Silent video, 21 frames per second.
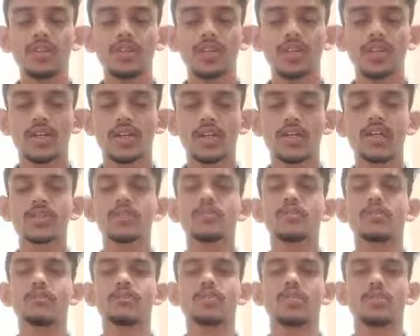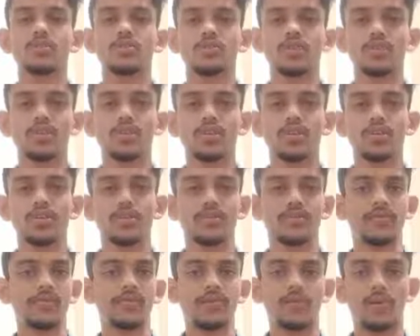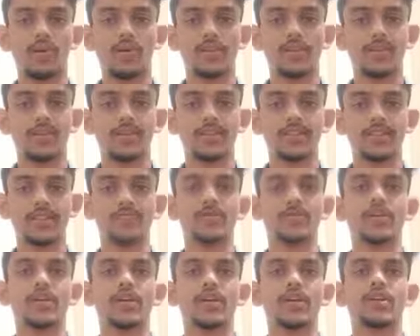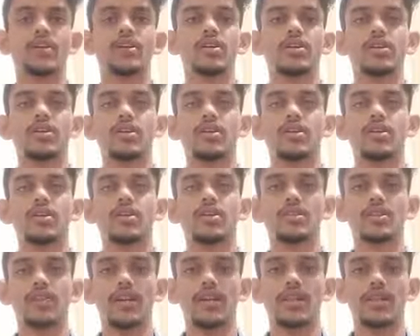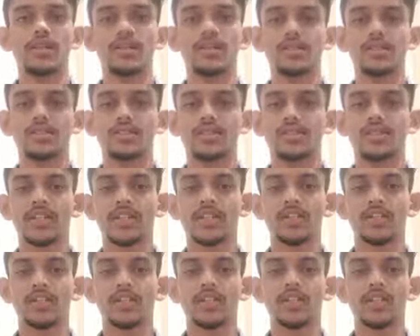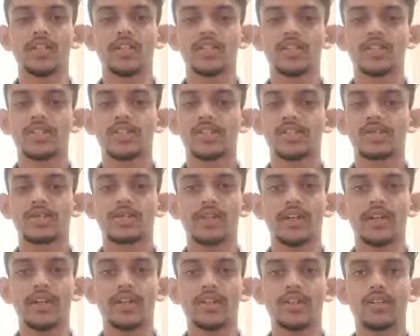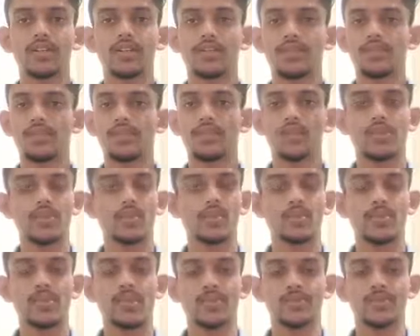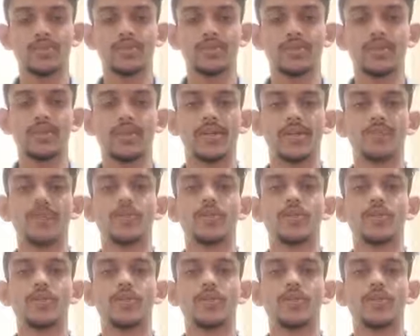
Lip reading: The rest of the code will not be executed. That is, statement 6 to 10 will not be executed.